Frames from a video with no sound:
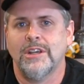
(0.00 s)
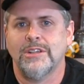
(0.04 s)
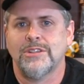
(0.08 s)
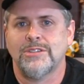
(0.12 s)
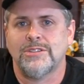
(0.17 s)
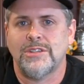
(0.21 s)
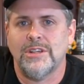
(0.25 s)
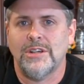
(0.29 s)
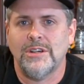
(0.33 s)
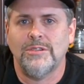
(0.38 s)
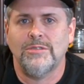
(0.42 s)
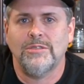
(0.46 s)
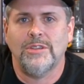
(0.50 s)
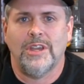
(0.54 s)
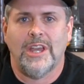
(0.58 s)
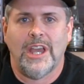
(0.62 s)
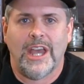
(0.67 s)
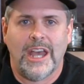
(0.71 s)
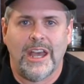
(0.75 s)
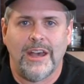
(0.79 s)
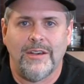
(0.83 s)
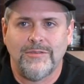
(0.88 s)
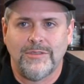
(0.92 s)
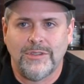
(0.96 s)
So you
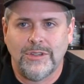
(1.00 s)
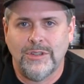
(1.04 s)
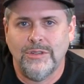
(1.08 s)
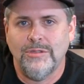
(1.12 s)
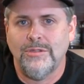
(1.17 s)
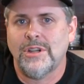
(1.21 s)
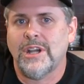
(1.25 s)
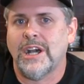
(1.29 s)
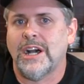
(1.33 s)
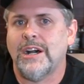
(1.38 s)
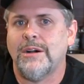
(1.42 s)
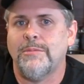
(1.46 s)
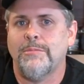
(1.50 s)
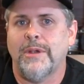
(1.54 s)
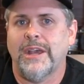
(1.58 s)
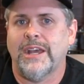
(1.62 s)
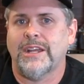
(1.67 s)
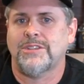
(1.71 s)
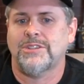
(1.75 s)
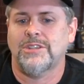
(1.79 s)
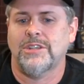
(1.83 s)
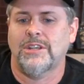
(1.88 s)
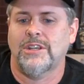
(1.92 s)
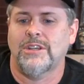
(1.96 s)
have 2
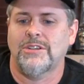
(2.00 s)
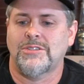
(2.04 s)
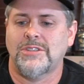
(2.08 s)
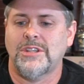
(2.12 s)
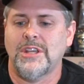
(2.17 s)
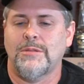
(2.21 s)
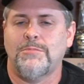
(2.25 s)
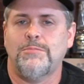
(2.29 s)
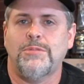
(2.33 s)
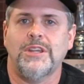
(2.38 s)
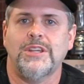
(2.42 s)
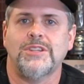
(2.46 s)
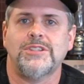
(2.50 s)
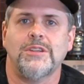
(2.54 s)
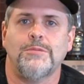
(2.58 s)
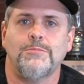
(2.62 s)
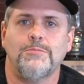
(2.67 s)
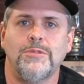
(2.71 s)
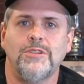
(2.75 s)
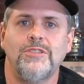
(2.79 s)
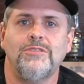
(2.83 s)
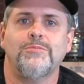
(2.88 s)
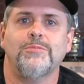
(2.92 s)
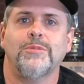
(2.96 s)
combats in here, set piece and
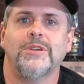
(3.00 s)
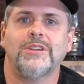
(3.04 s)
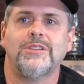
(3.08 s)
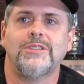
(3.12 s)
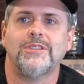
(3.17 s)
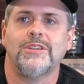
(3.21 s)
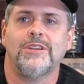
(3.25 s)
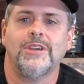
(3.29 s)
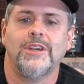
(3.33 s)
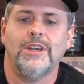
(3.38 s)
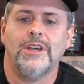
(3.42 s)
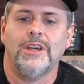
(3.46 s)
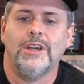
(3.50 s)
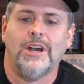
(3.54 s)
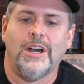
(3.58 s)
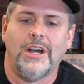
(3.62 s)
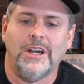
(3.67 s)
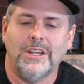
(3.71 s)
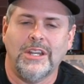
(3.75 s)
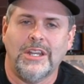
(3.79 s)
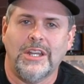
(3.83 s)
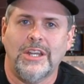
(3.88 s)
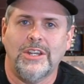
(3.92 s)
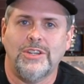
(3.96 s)
movement
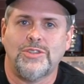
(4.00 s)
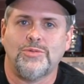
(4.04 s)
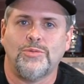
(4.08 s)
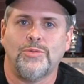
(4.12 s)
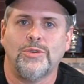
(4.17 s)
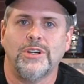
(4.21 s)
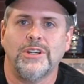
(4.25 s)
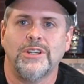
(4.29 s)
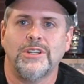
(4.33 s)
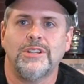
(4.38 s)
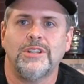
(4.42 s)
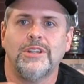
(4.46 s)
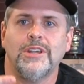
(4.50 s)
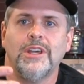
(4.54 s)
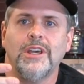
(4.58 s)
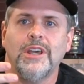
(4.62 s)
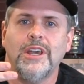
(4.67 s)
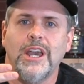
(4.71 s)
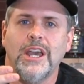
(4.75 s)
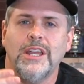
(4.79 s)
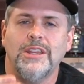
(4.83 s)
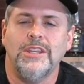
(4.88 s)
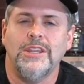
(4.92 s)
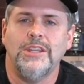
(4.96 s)
on each one.
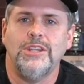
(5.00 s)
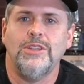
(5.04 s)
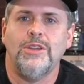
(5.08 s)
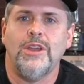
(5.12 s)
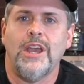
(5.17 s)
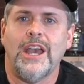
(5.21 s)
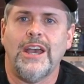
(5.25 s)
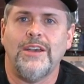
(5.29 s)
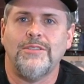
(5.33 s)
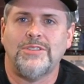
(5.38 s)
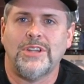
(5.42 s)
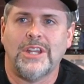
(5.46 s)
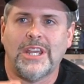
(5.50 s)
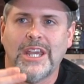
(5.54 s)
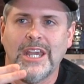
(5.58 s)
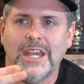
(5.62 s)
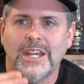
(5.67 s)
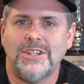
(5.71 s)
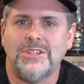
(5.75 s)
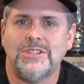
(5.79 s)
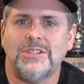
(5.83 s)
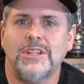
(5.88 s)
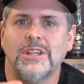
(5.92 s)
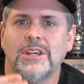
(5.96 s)
And then you have to
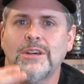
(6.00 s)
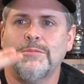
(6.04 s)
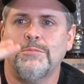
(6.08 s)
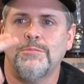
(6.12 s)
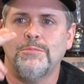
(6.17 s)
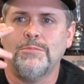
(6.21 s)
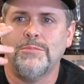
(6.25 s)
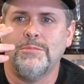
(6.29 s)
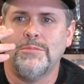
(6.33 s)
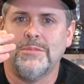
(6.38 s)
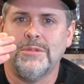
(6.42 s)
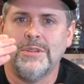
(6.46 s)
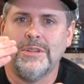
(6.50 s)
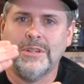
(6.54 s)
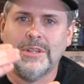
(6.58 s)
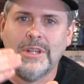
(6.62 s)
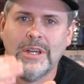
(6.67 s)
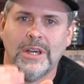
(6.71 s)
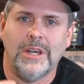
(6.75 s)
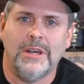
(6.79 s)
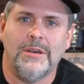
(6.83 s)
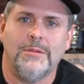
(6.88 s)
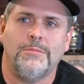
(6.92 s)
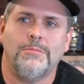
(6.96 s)
catch the
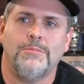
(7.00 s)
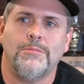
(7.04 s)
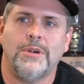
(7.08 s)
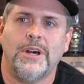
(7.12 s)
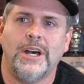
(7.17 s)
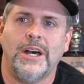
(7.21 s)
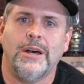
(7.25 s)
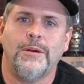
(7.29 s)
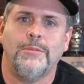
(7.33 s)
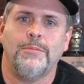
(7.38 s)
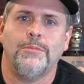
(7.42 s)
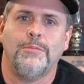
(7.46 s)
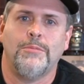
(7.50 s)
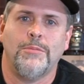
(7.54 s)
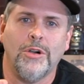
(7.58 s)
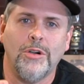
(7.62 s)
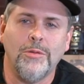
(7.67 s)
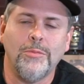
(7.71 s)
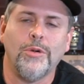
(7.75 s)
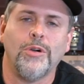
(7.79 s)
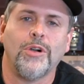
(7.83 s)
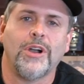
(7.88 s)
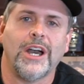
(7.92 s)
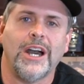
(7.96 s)

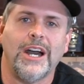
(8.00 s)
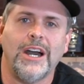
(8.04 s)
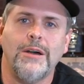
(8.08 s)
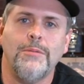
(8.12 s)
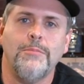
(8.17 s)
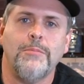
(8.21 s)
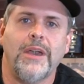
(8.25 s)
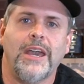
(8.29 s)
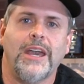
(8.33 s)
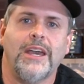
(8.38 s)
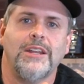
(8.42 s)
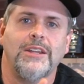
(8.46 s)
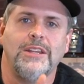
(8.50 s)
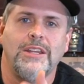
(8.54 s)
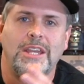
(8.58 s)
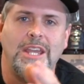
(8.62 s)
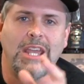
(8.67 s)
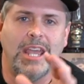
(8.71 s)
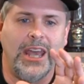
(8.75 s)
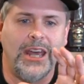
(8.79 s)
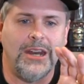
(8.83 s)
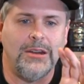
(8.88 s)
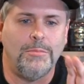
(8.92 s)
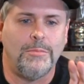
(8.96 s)
mobile combat.
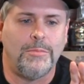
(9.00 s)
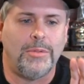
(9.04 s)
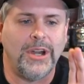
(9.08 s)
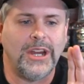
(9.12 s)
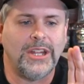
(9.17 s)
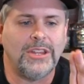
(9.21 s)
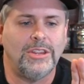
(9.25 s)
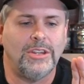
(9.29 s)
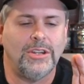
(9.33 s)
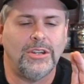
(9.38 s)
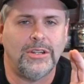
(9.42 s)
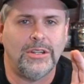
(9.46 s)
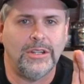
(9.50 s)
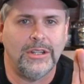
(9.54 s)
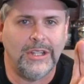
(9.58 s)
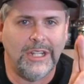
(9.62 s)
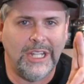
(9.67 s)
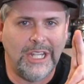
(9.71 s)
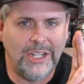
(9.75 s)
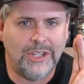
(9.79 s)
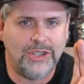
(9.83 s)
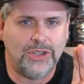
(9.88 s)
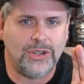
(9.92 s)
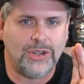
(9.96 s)
He had to break
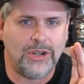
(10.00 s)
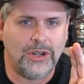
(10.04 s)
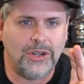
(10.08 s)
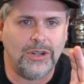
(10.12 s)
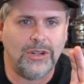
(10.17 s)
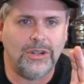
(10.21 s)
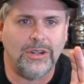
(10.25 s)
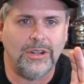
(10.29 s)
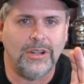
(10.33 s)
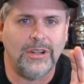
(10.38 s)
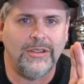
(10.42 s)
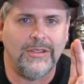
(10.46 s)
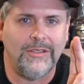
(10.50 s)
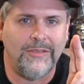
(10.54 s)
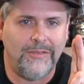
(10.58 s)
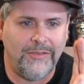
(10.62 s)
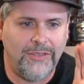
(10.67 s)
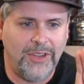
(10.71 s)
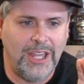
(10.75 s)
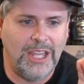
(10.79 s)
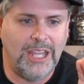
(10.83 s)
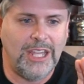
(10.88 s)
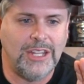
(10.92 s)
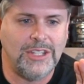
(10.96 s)
each turn
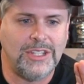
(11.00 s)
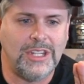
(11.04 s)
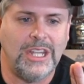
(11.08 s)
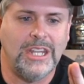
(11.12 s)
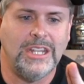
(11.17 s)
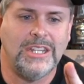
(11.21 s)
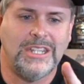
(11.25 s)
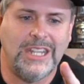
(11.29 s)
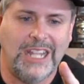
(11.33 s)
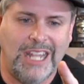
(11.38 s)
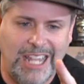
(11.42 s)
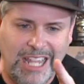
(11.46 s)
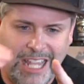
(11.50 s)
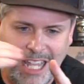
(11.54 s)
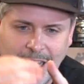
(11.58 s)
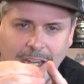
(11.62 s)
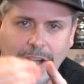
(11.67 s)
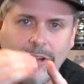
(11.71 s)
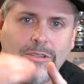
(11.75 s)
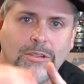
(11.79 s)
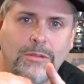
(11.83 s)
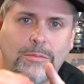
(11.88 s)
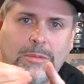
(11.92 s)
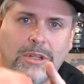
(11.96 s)
phase into
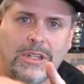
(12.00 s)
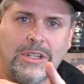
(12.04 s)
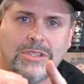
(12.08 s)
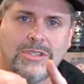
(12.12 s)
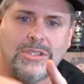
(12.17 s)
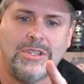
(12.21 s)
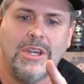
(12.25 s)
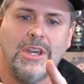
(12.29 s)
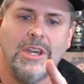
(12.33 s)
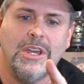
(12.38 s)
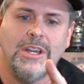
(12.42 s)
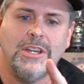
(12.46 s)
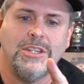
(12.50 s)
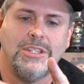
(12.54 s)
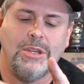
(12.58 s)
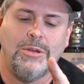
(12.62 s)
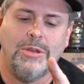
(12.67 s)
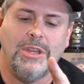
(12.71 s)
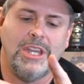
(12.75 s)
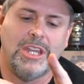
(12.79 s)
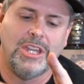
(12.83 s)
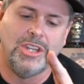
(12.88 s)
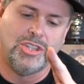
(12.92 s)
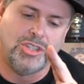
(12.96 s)
increments so
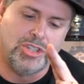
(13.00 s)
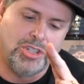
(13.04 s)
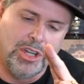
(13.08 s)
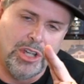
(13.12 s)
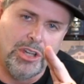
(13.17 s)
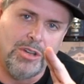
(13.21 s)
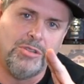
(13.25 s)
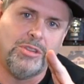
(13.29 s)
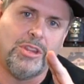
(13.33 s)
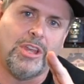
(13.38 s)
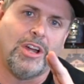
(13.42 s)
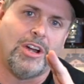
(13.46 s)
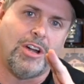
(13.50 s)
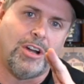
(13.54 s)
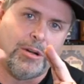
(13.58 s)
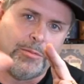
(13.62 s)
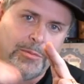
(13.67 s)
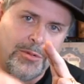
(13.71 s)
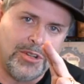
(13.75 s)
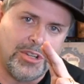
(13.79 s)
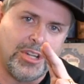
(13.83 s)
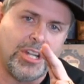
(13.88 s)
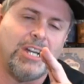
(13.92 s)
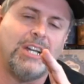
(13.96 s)
he could show the
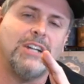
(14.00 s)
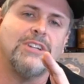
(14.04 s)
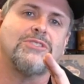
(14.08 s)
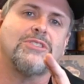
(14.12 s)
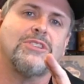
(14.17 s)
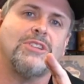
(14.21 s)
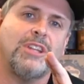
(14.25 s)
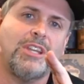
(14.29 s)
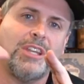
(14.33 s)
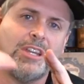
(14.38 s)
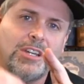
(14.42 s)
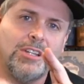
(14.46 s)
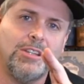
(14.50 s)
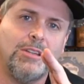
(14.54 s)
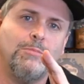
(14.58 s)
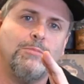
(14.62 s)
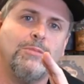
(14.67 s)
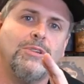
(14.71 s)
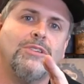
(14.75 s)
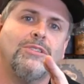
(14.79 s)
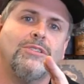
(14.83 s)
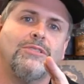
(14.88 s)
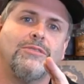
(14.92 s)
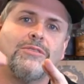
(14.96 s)
armor's constantly on the
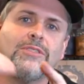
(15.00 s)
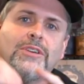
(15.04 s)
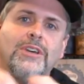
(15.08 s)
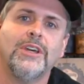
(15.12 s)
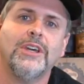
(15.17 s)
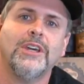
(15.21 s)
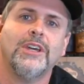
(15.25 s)
move.